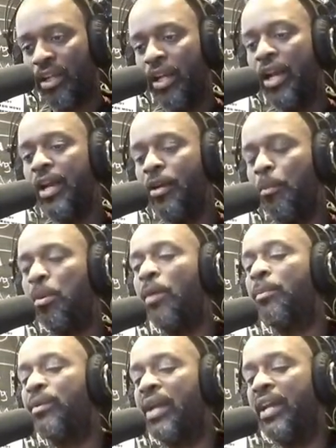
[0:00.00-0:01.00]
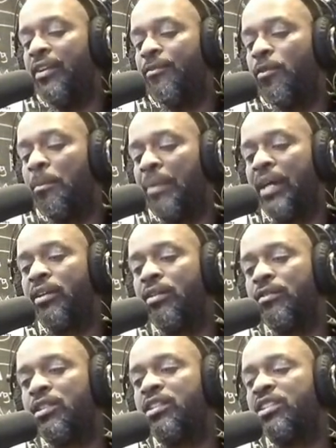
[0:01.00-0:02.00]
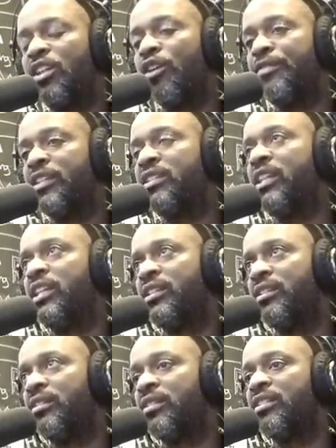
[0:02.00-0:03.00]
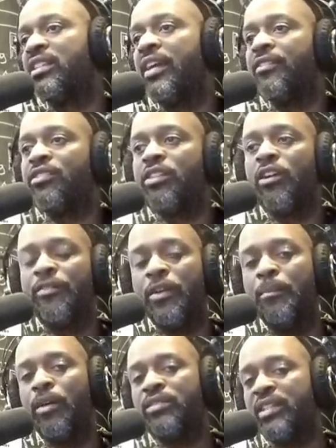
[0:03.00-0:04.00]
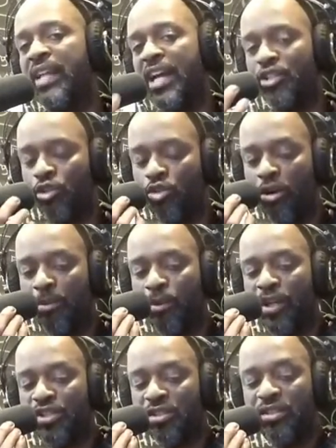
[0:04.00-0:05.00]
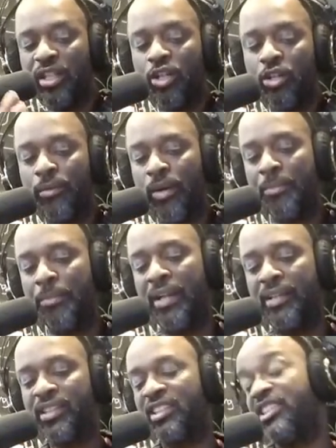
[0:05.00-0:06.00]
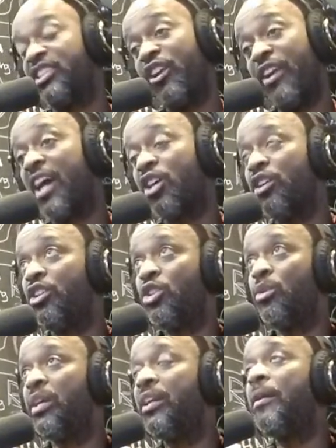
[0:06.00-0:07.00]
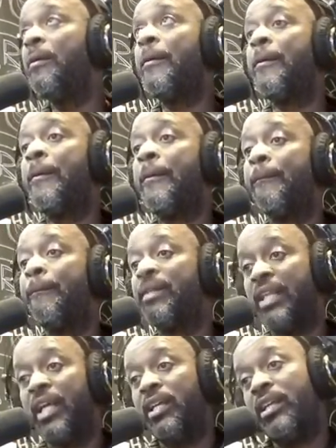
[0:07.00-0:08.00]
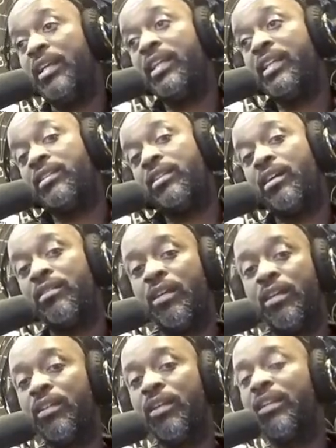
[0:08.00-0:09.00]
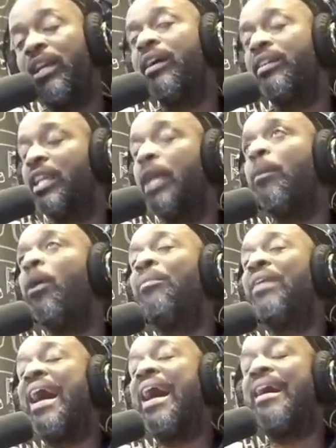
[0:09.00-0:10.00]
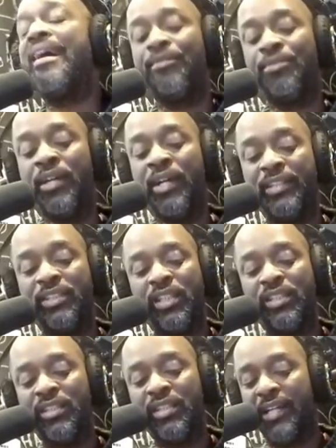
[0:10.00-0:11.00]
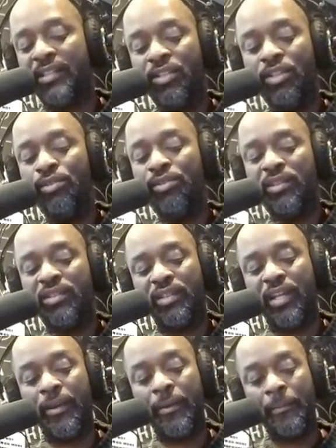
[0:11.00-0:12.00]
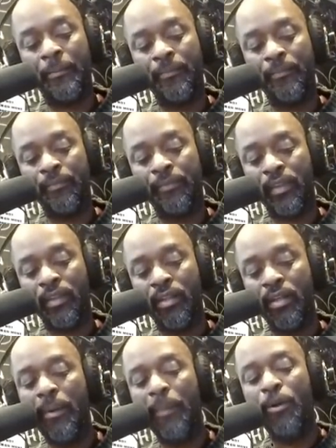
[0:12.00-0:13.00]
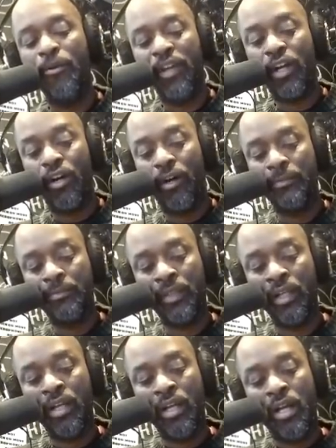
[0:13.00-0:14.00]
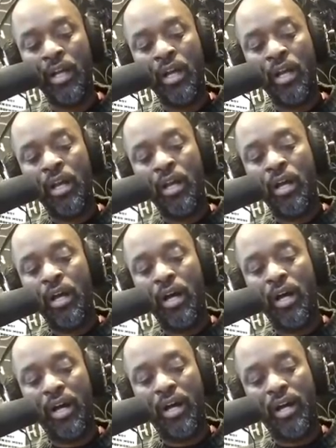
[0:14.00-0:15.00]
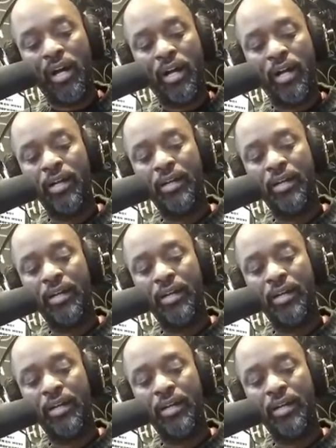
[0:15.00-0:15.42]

and appropriate it for better to serve the citizens instead of serving multinational corporations and corrupt politicians. They're not going to do it but they at least the, the, the theirs keep hope alive, as Jesse Jackson used to say. But moving on. Uh,